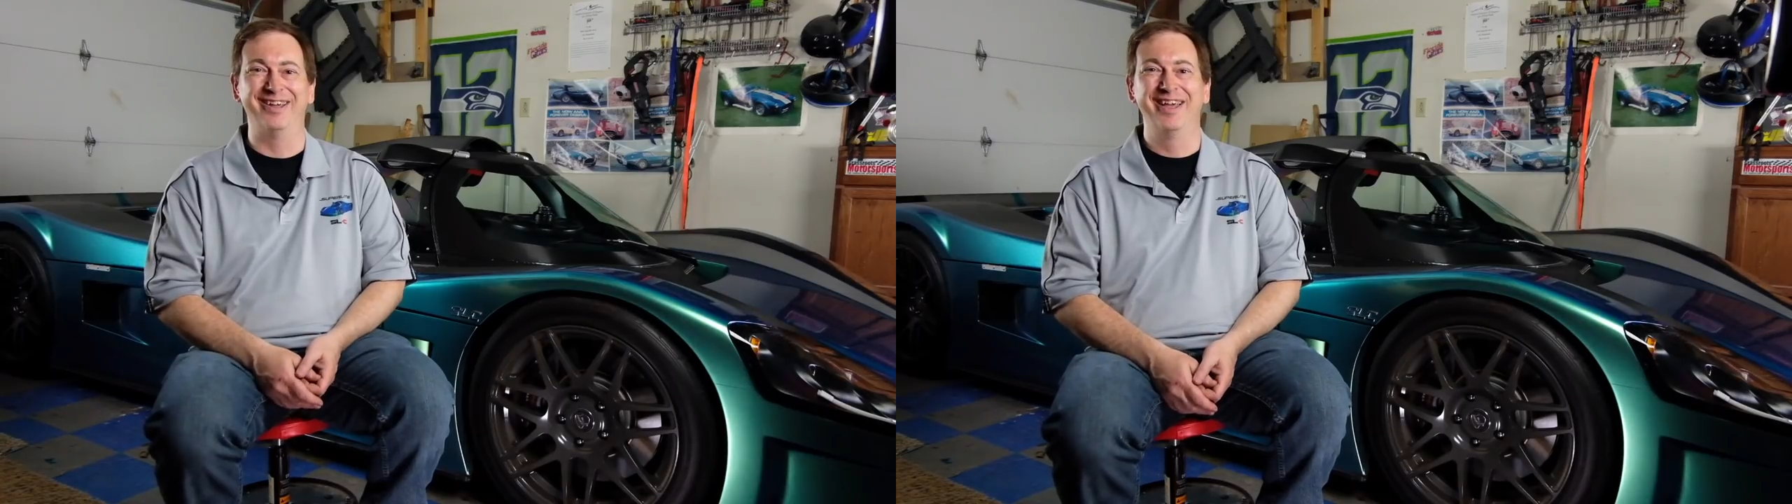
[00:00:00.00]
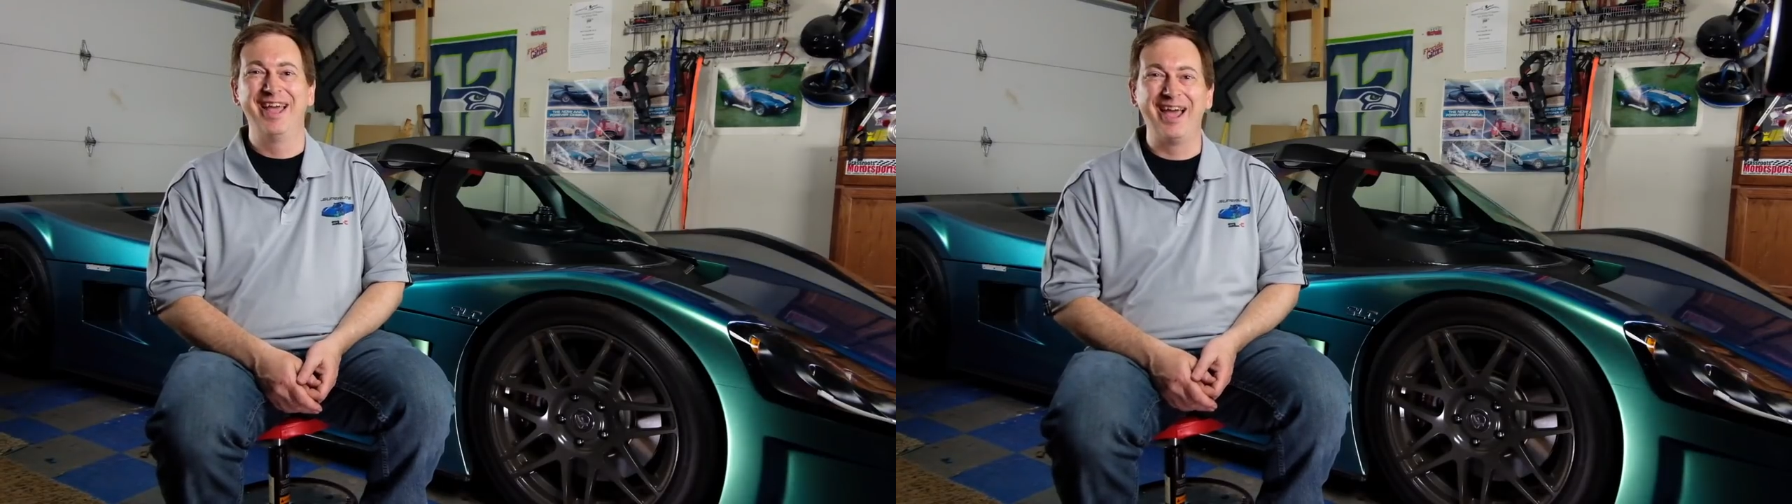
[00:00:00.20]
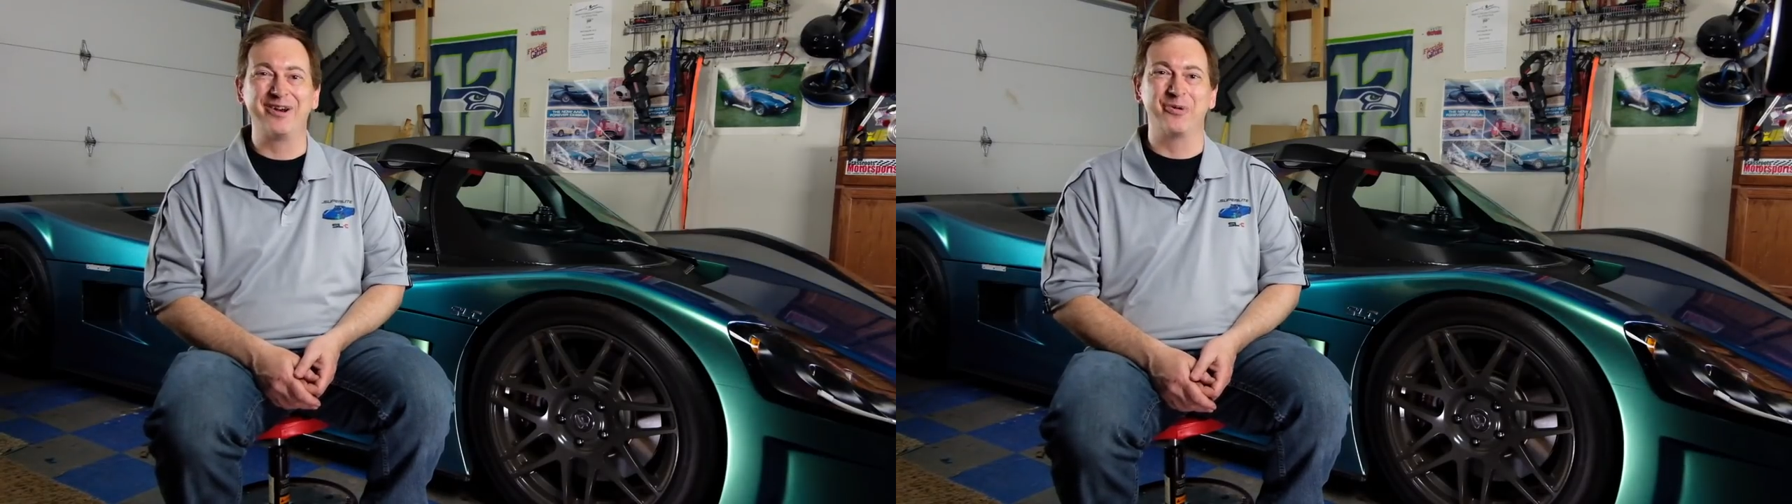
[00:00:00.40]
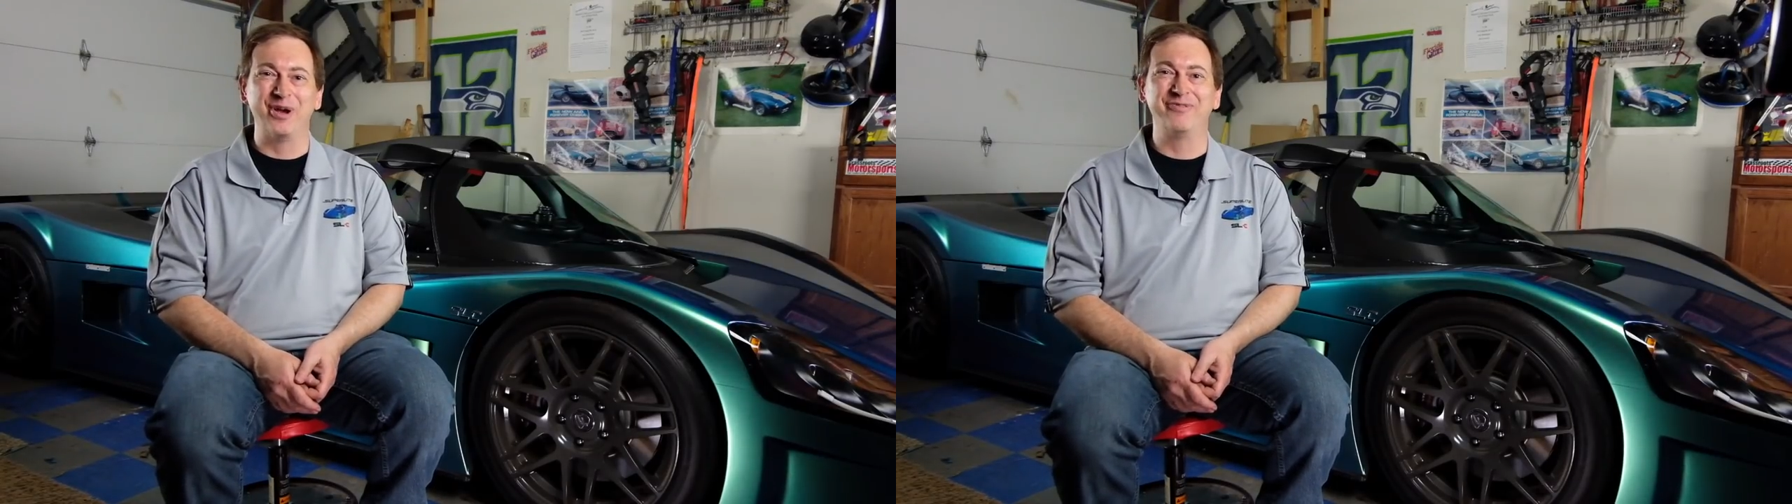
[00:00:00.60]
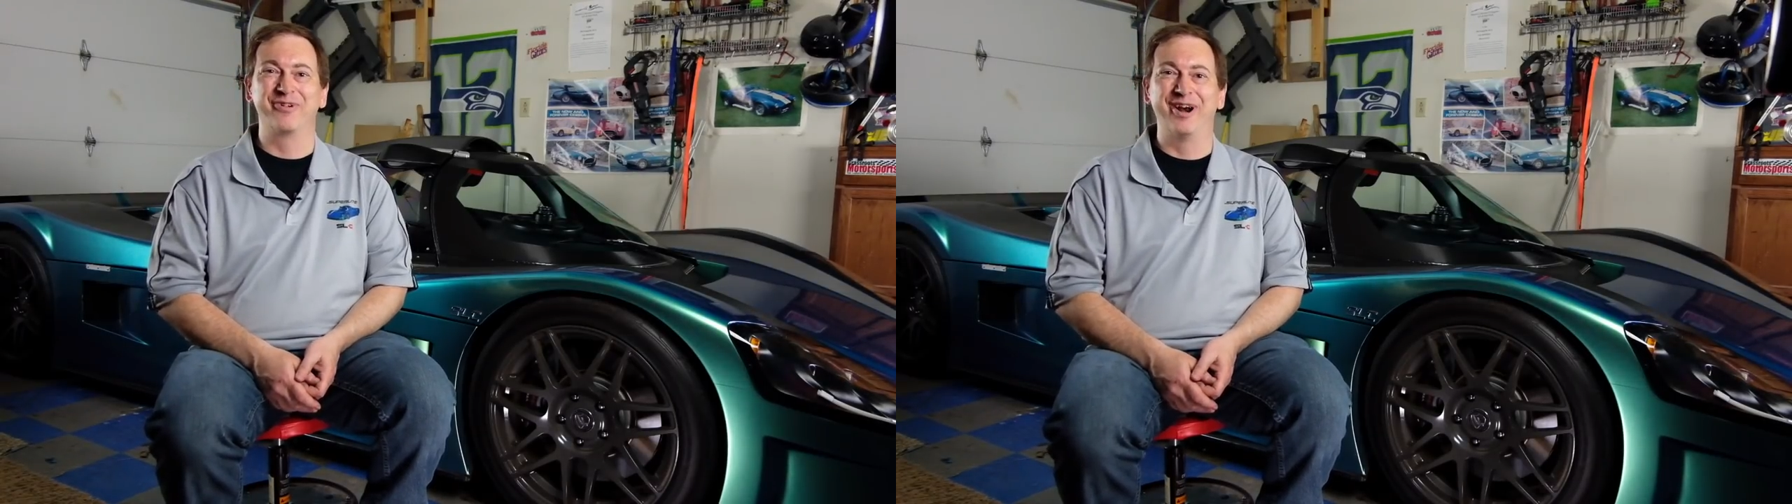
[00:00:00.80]
to had to
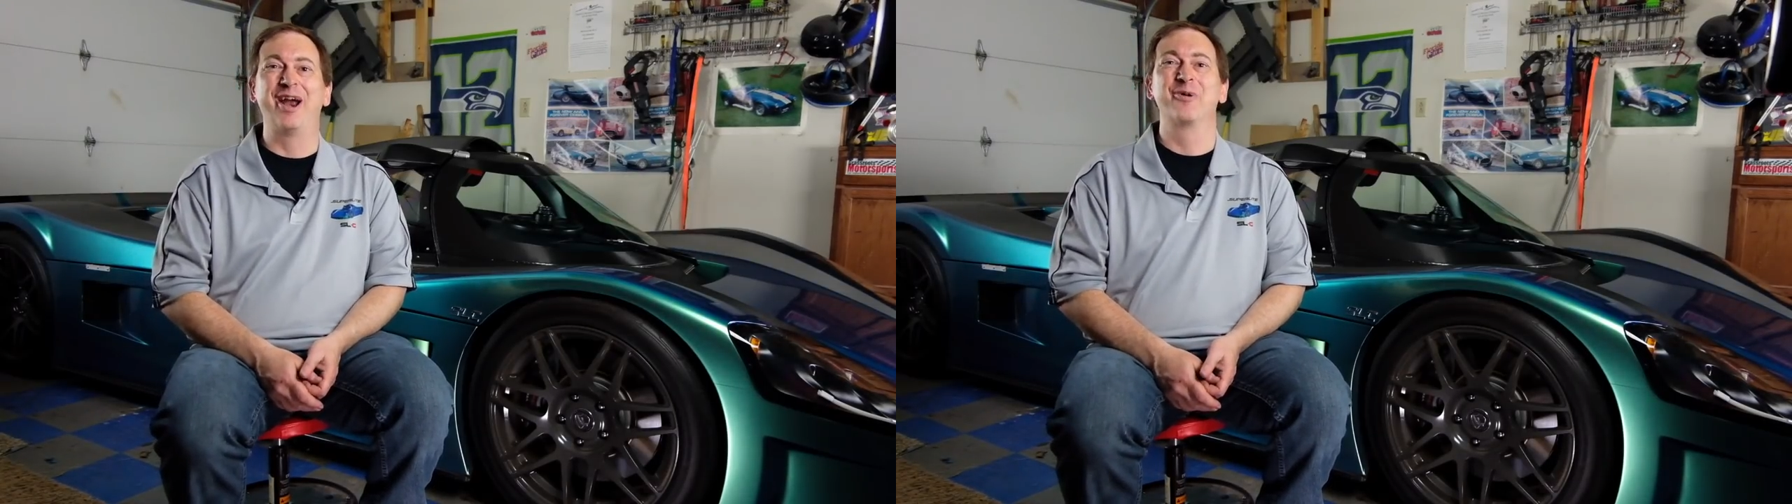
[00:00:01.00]
wait for an